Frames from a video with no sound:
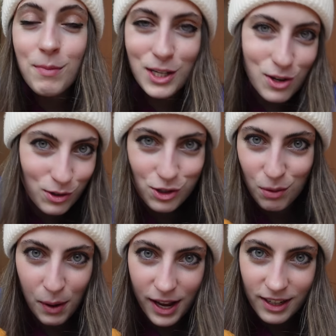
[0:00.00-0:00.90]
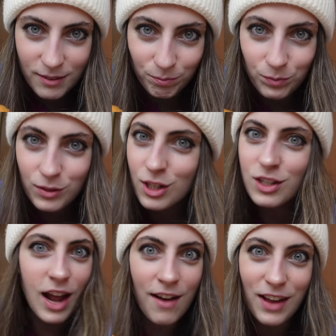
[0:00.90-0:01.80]
McDonald's Japan
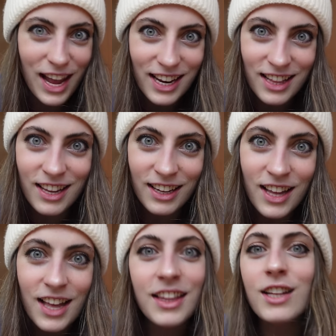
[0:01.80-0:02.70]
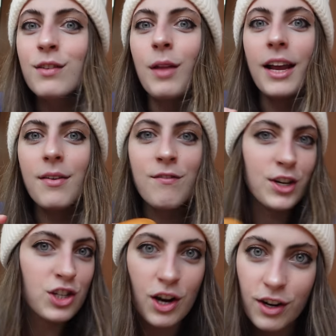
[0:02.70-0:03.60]
doesn't have anything that's like
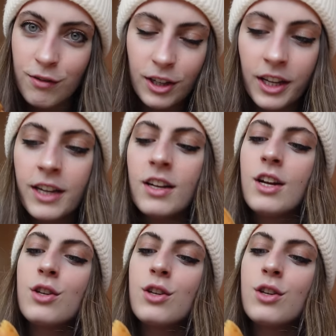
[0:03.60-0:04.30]
vegetarian friendly.